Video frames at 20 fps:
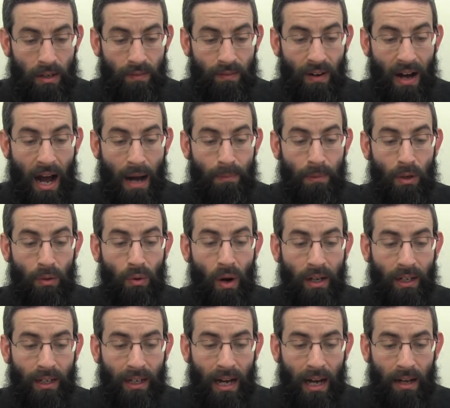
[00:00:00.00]
V'amma
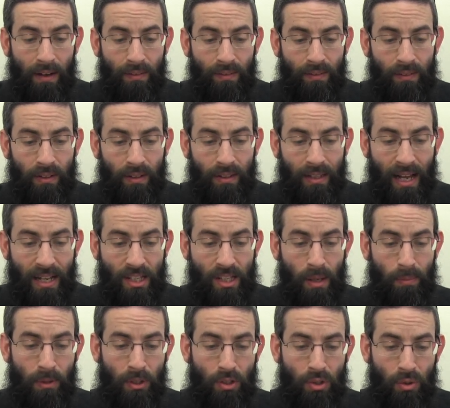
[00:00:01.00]
roichav, that's
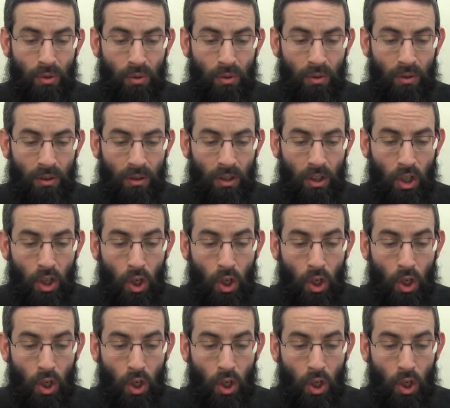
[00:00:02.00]
number 2.